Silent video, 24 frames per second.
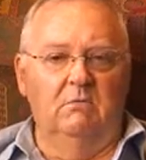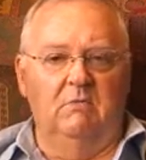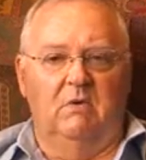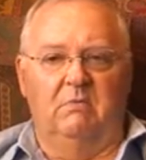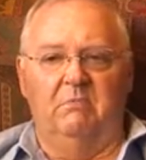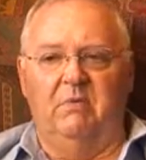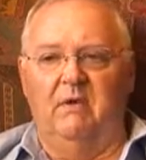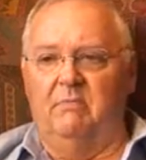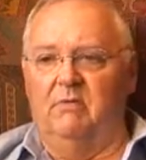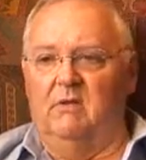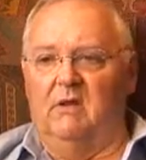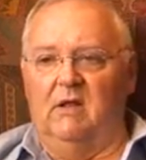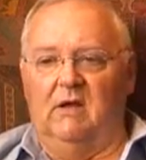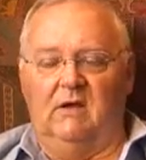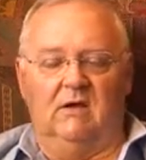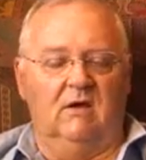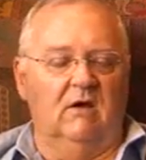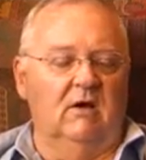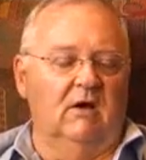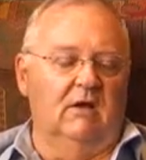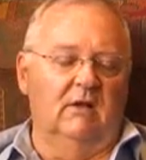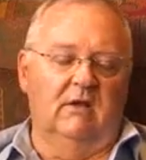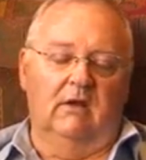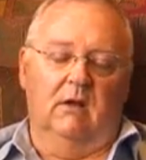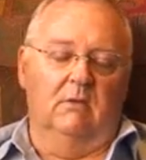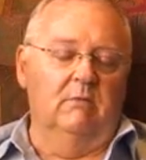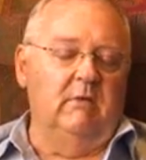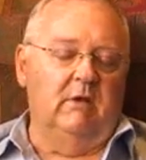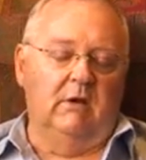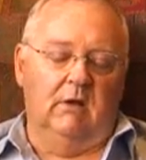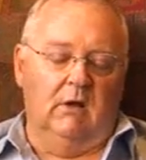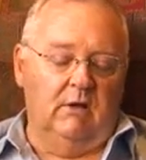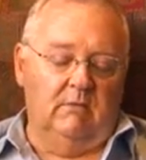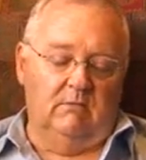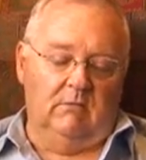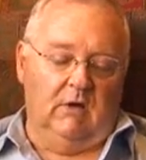But people like Kylie, I
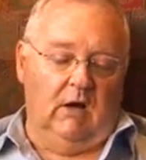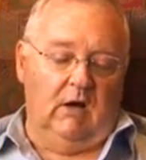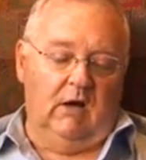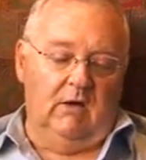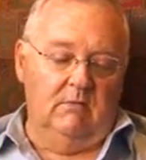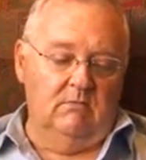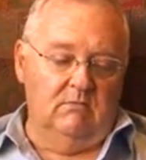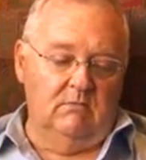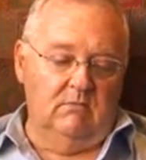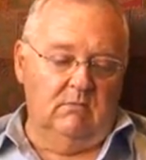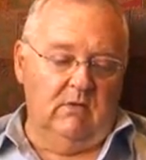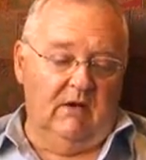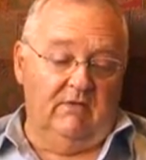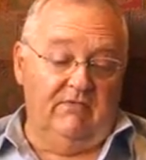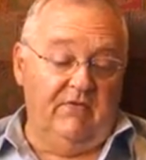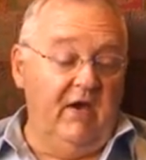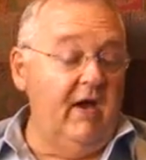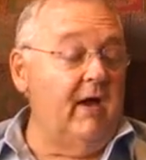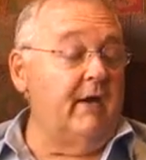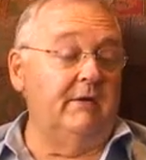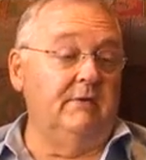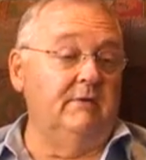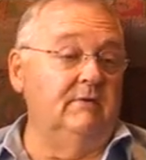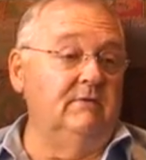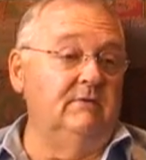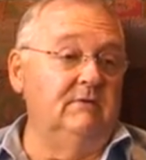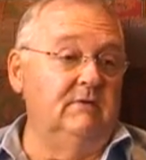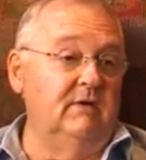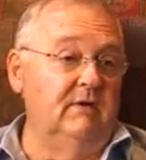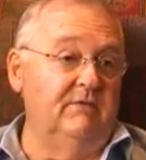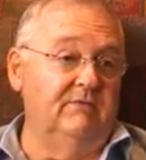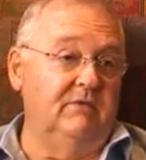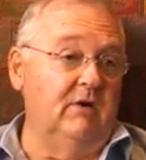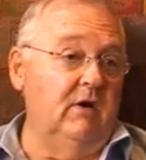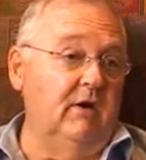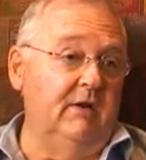mean, I'm a fan
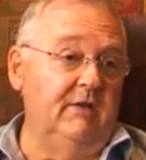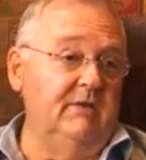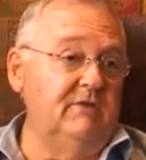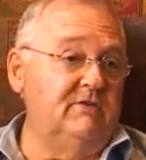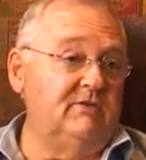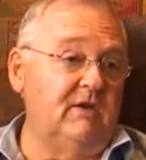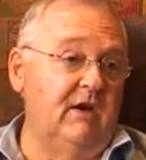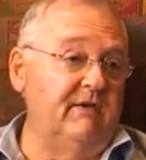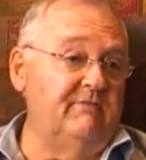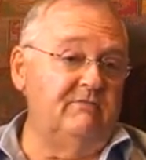of Kylie's.